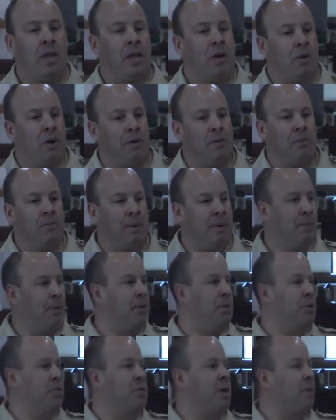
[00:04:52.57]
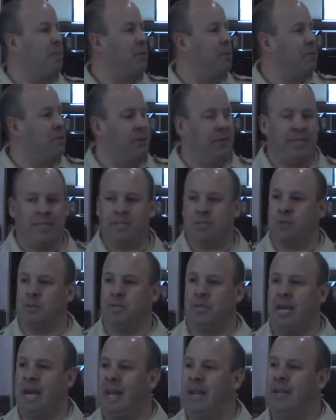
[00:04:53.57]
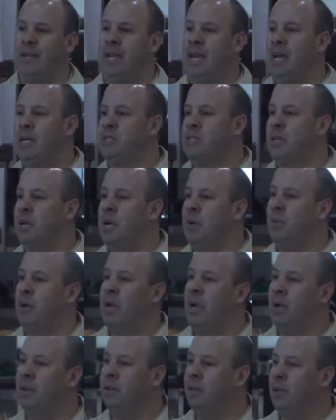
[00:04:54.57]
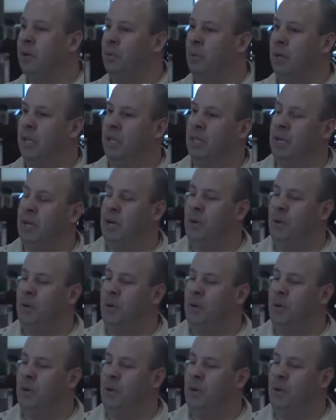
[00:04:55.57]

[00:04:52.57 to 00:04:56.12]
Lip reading: I remember those opportunities, those lad and dads, and I went out there with